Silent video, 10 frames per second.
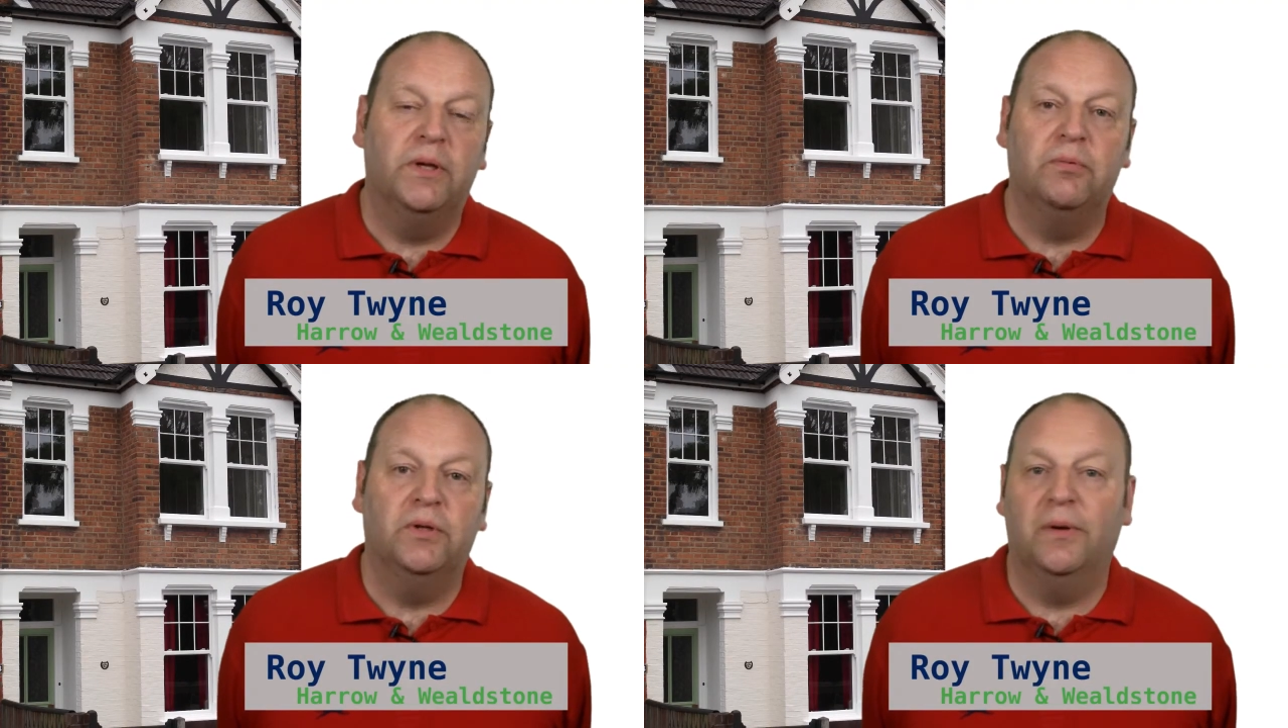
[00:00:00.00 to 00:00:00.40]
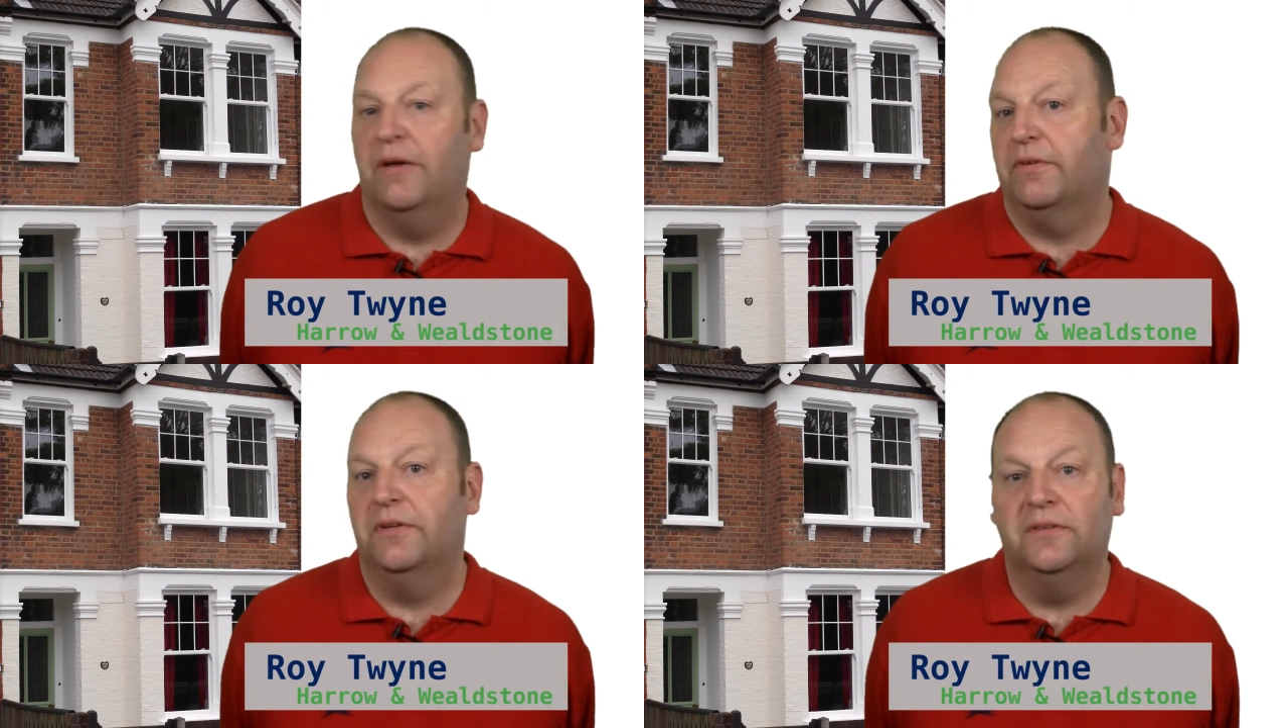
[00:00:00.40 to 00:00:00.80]
people you
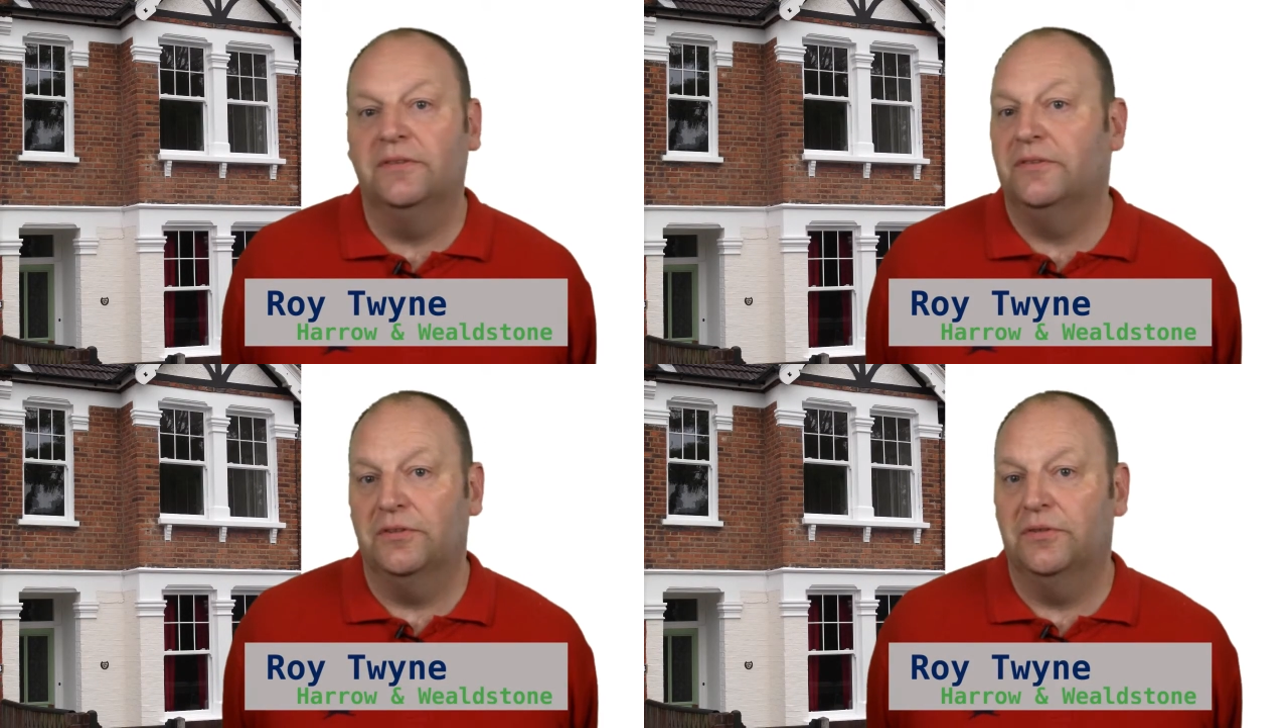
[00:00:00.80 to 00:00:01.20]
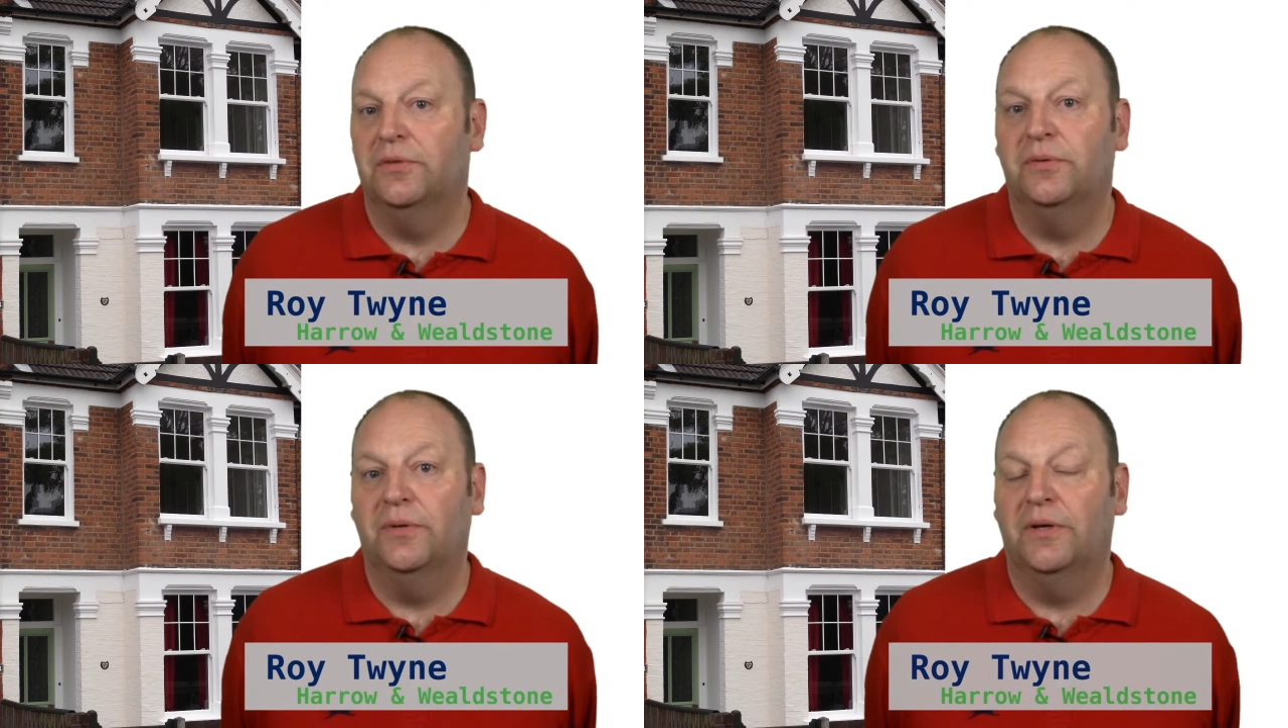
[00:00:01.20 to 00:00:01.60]
have in to
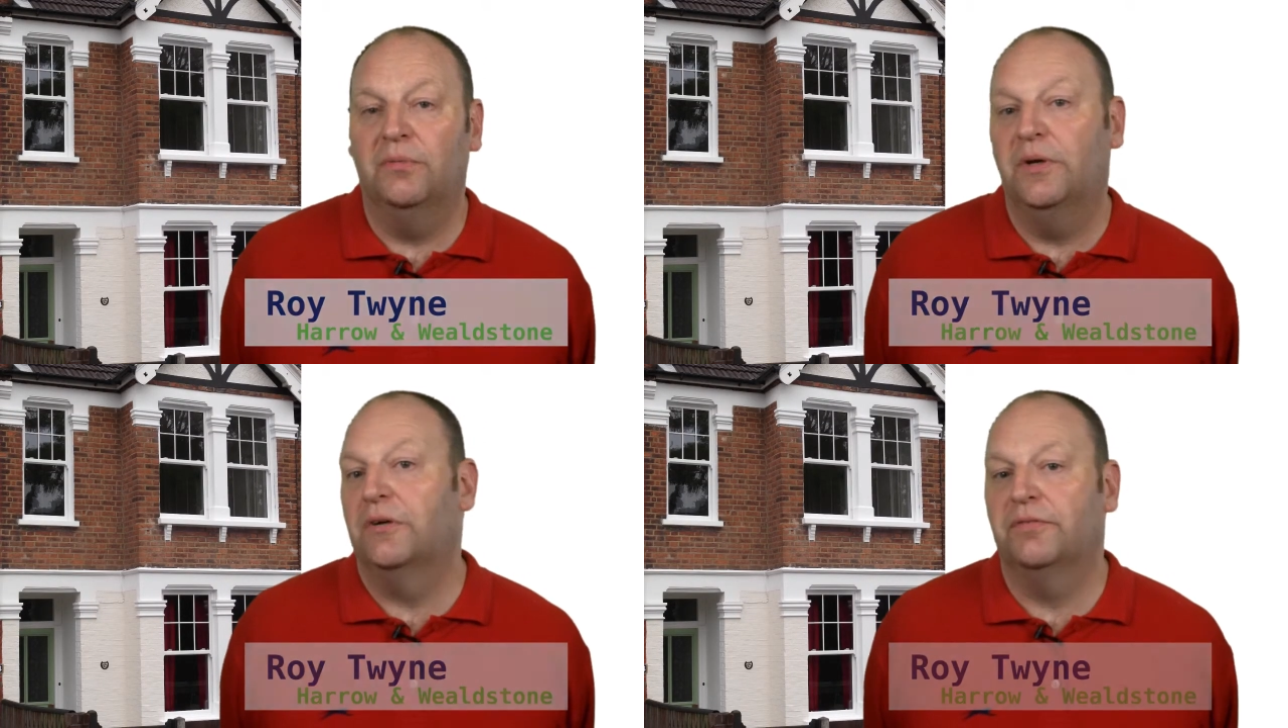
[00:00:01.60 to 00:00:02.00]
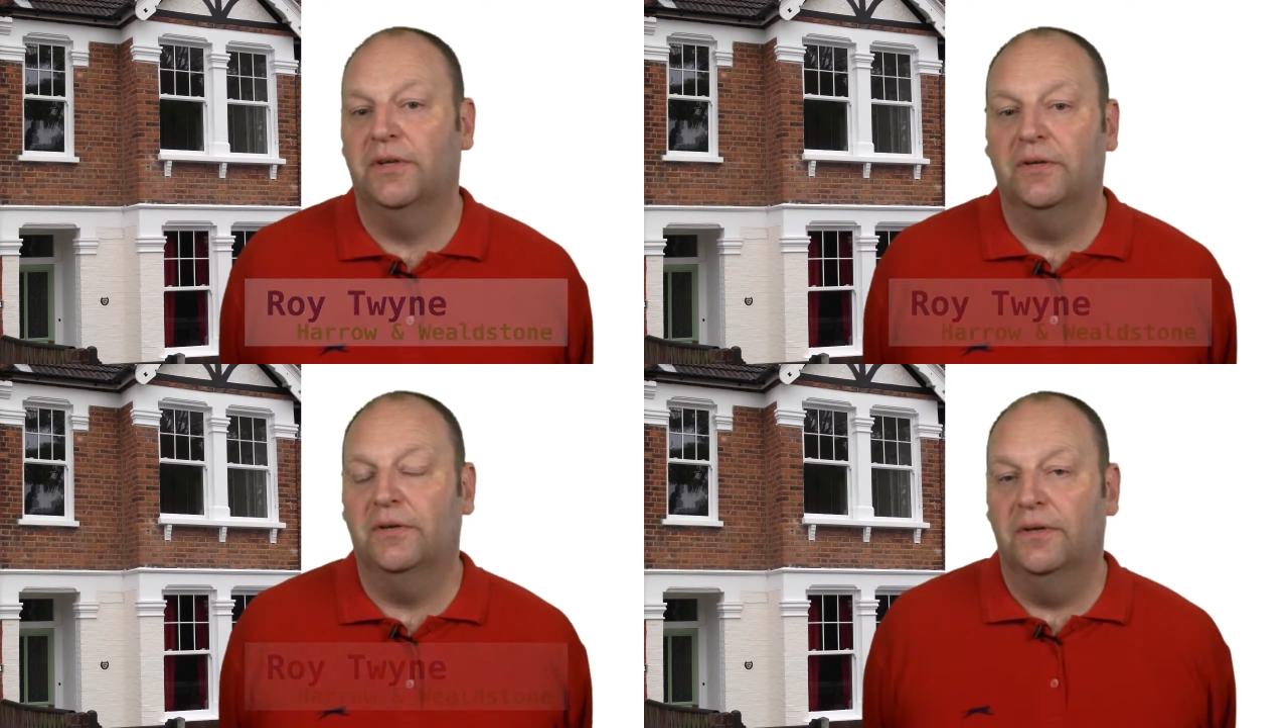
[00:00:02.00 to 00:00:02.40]
do work
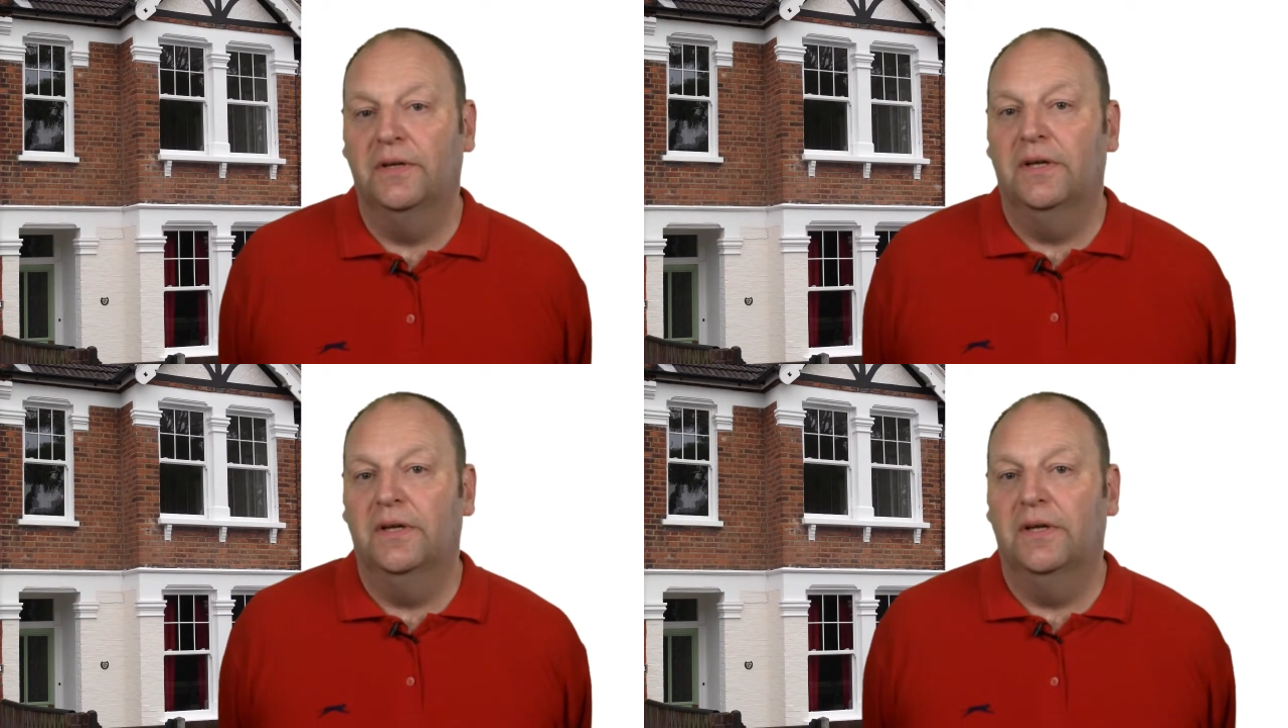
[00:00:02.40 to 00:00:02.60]
for you,